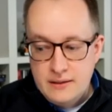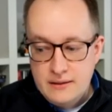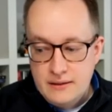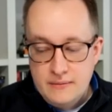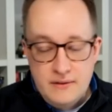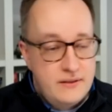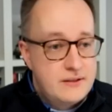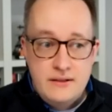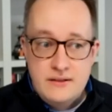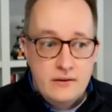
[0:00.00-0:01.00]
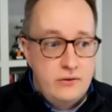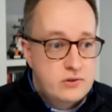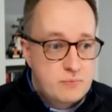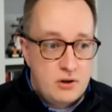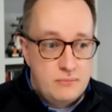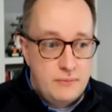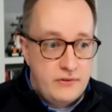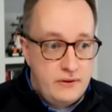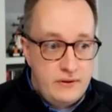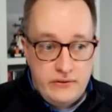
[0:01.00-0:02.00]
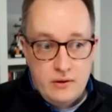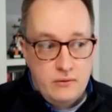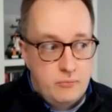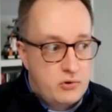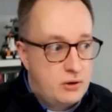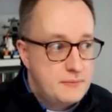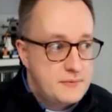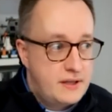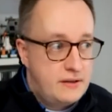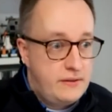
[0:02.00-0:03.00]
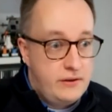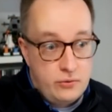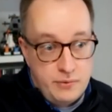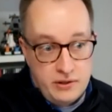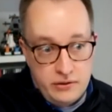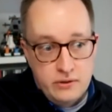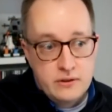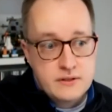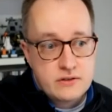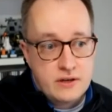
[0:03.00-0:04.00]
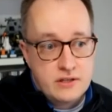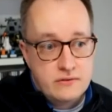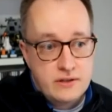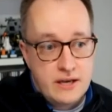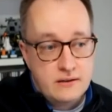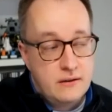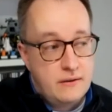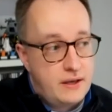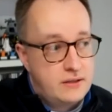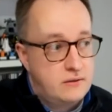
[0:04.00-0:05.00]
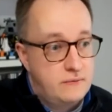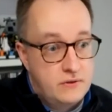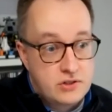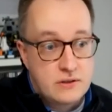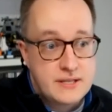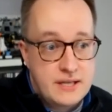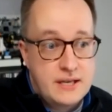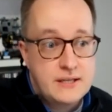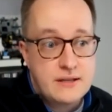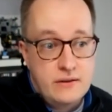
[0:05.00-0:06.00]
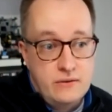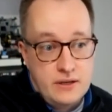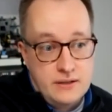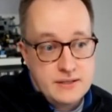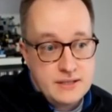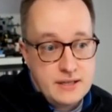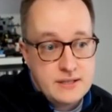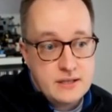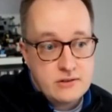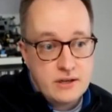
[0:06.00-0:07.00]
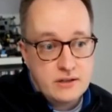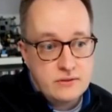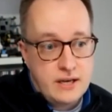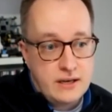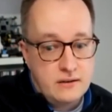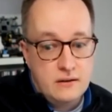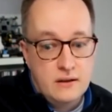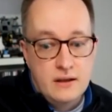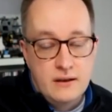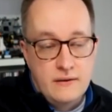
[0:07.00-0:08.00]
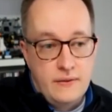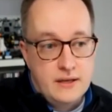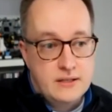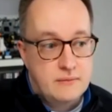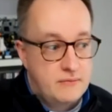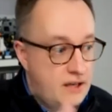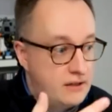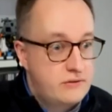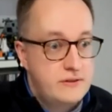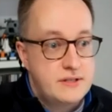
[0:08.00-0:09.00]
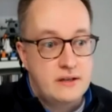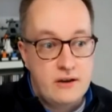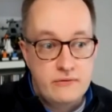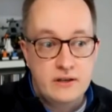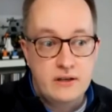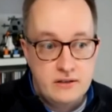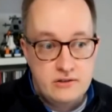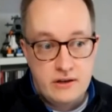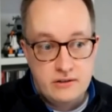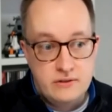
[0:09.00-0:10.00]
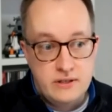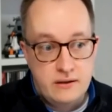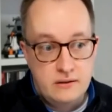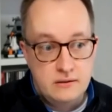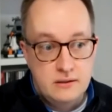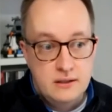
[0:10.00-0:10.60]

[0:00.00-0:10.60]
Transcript: I mean, these are huge problems, and these are problems that the European Union is trying to tackle, that individual states in the United States are trying to tackle, that countries in Africa are trying to tackle,